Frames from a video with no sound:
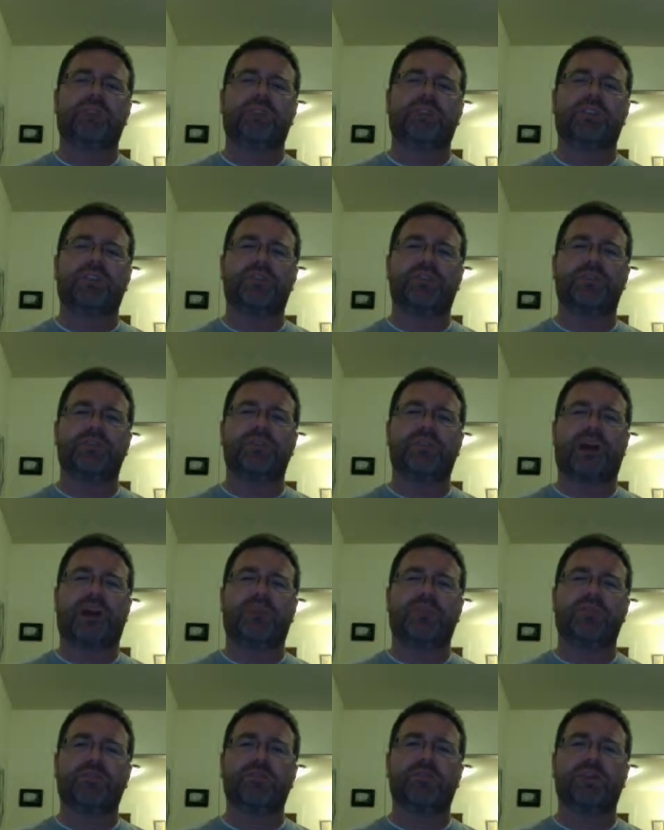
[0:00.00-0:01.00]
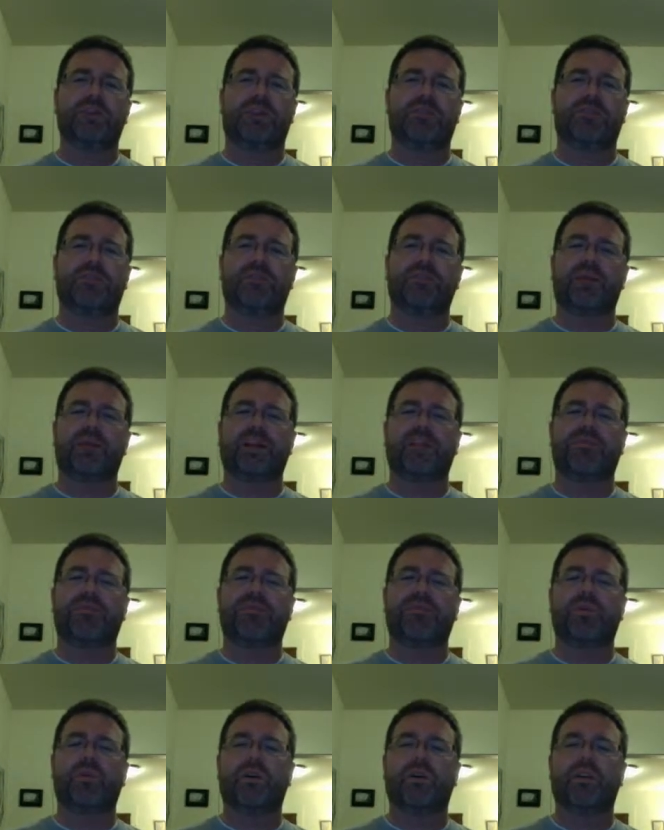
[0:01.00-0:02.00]
two chapters, Chapter 3 and
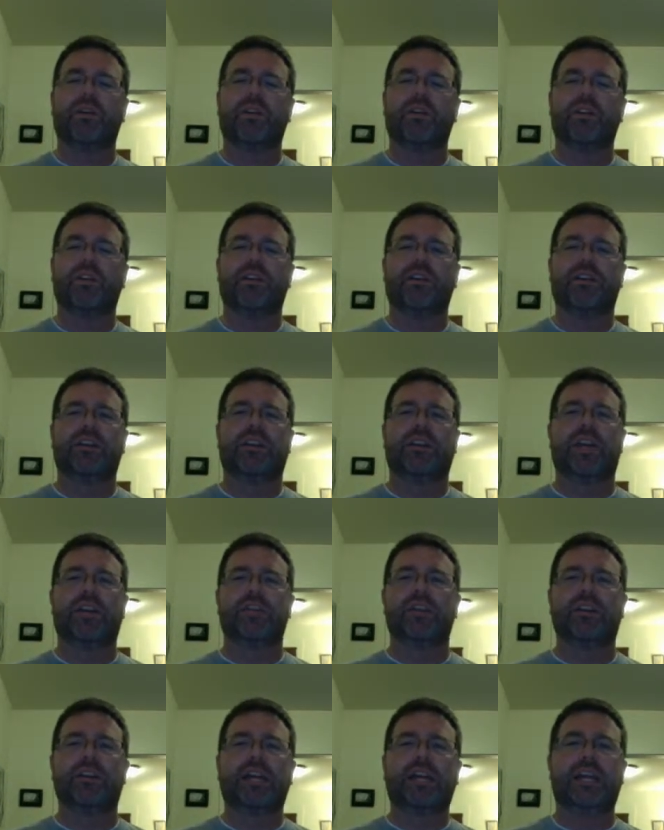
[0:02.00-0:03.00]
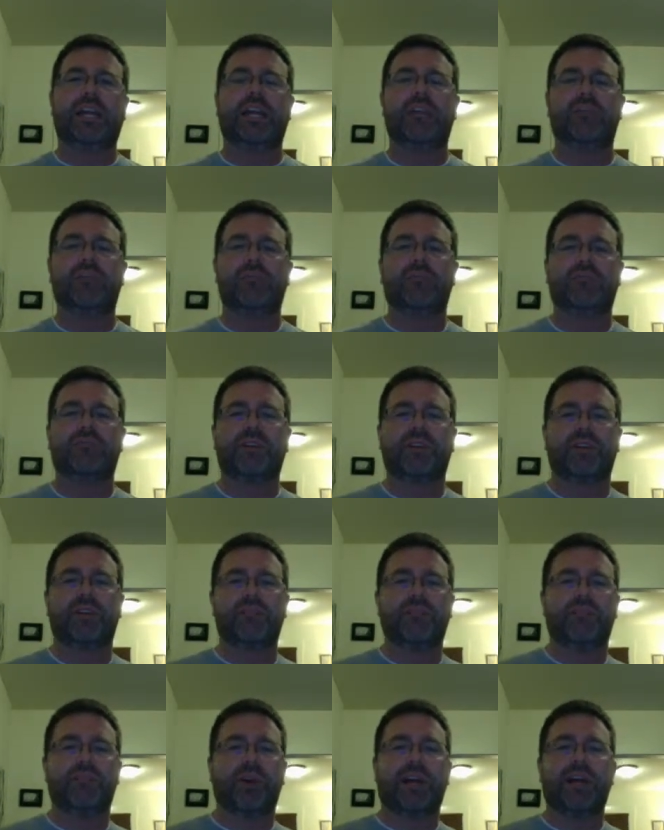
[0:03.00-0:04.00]
4, in the
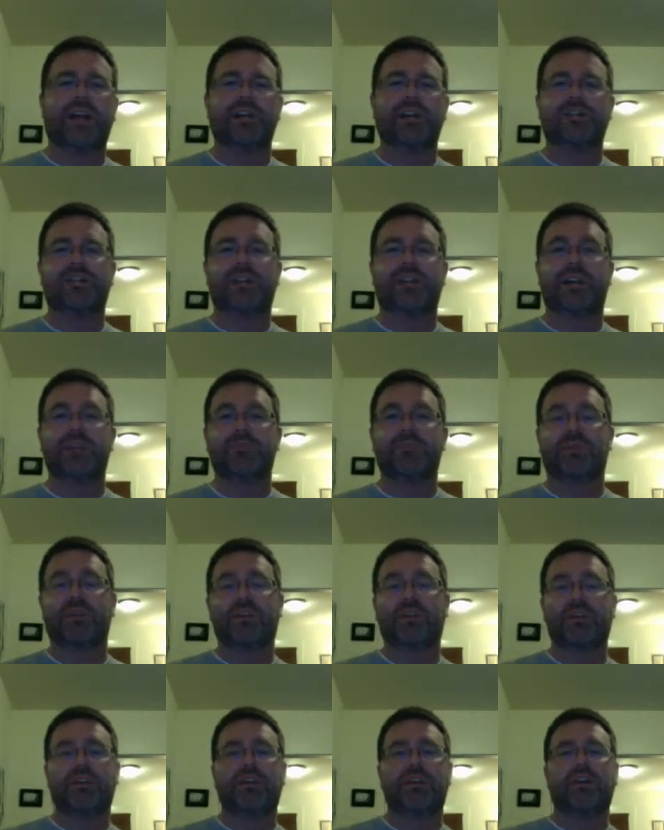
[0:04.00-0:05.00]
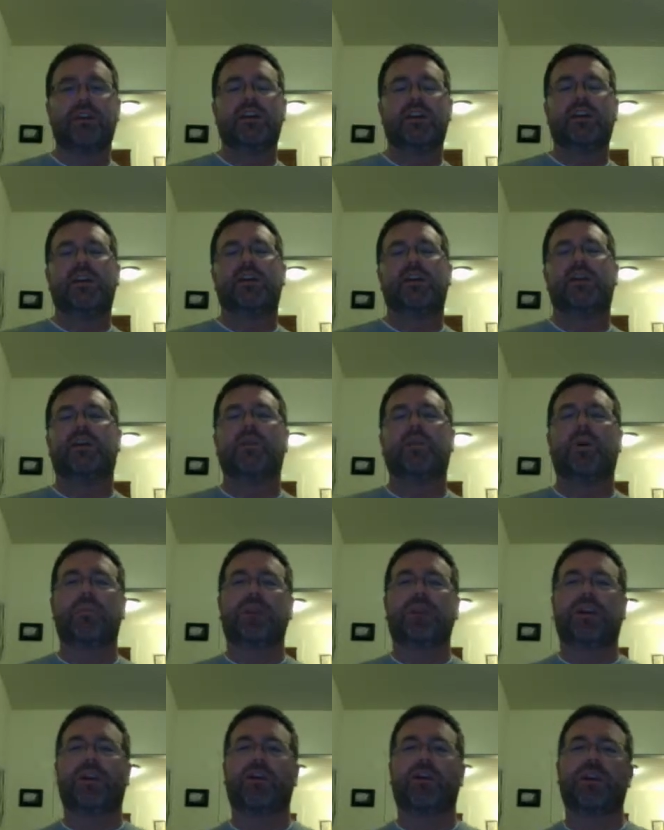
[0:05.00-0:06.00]
Brand's textbook that we'll
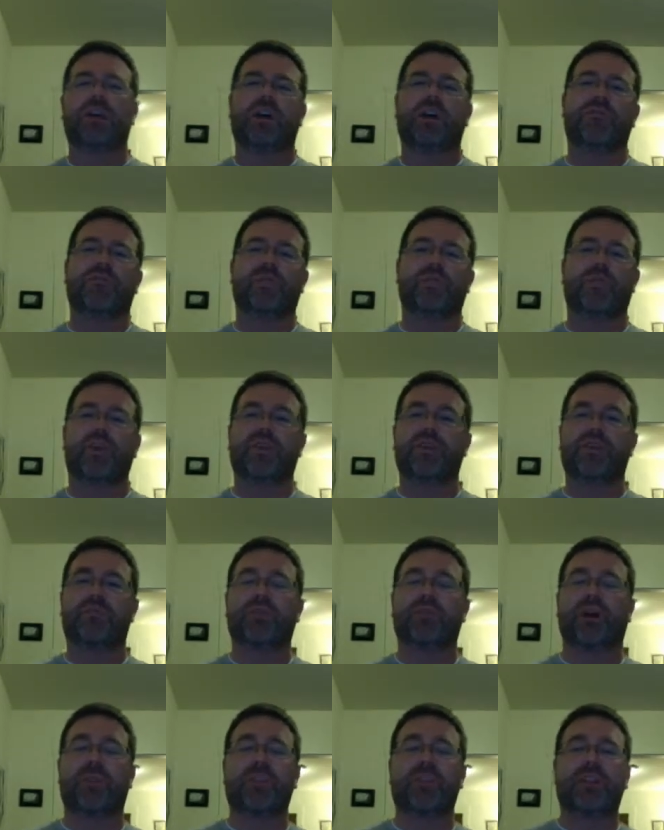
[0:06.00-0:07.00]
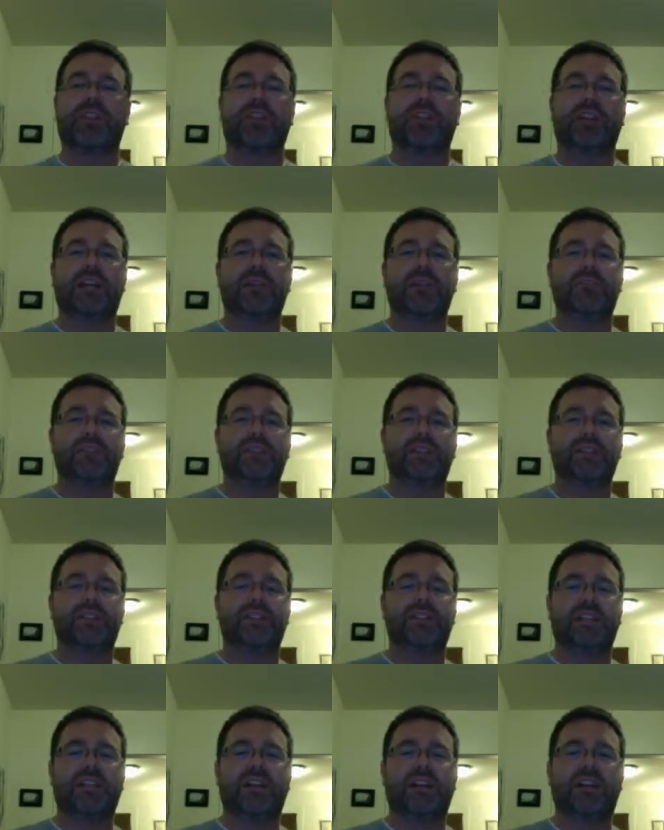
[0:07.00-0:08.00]
be going over. One of the prominent themes
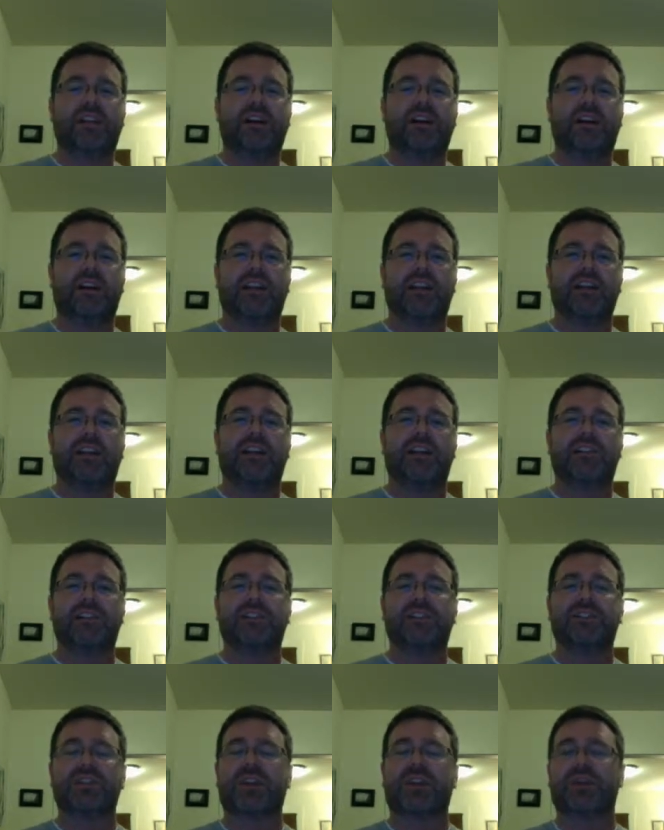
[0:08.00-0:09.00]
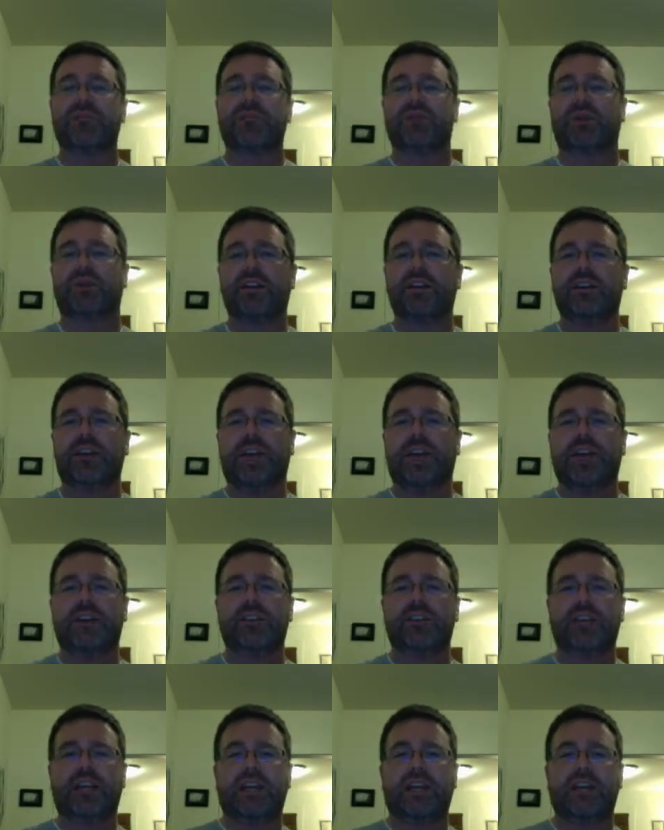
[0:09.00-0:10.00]
is the Atlantic slave trade
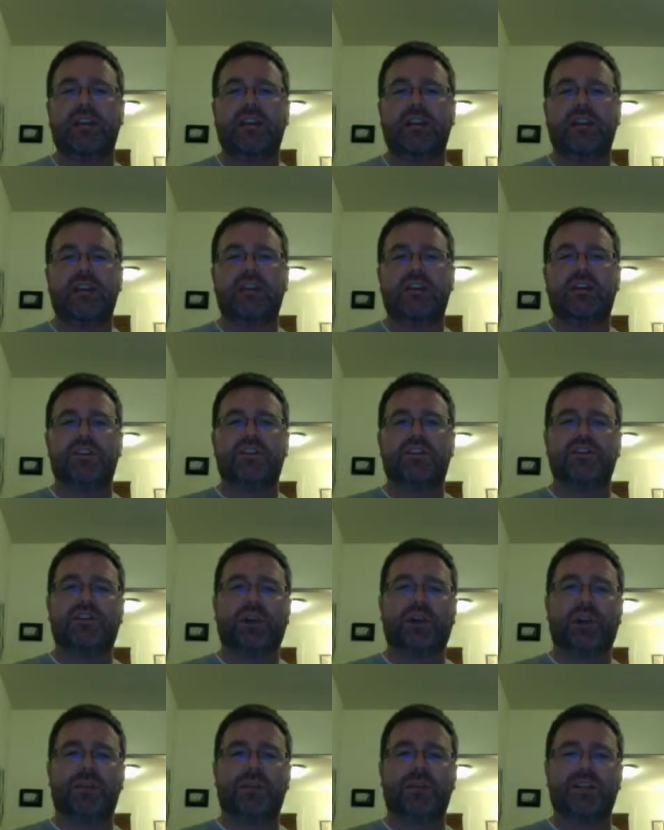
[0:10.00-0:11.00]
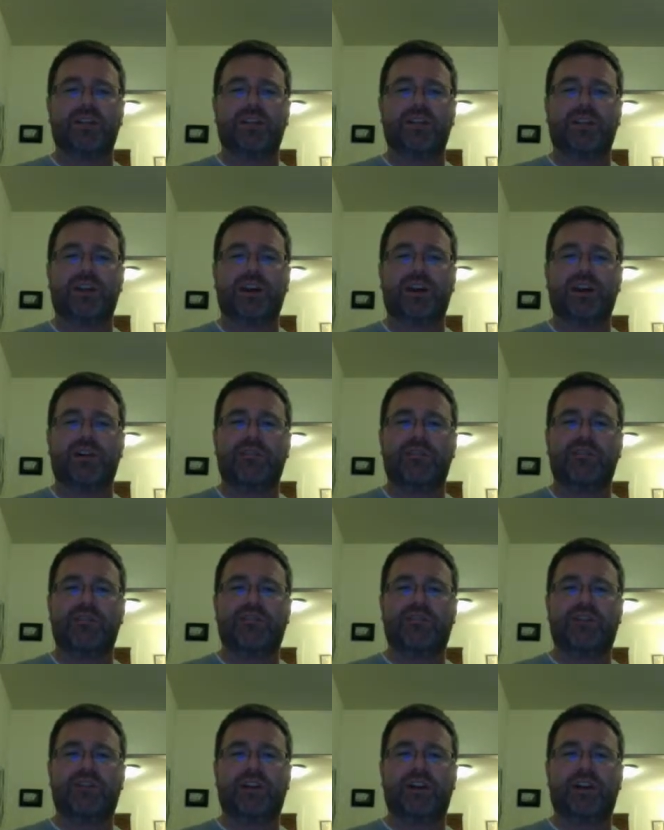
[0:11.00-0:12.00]
and the development of
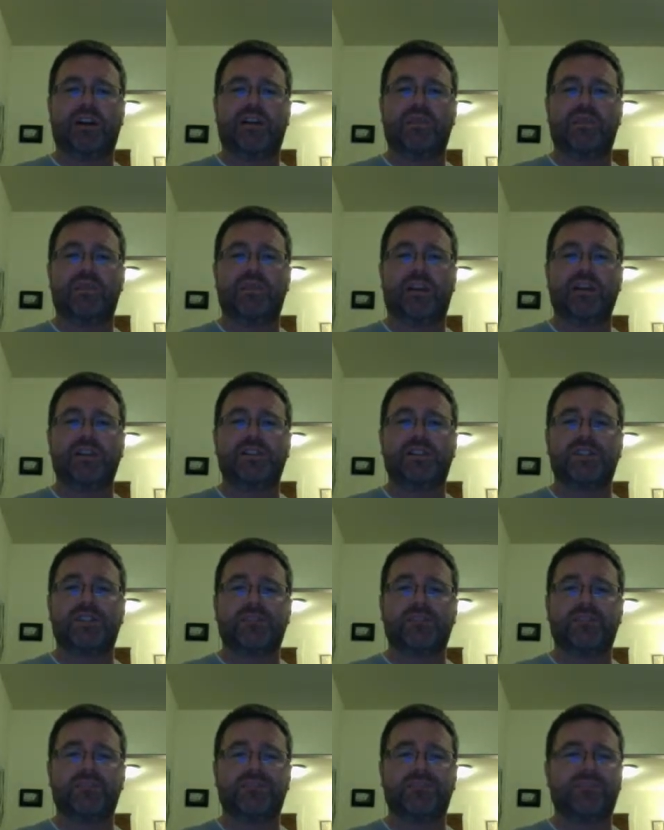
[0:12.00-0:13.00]
racism.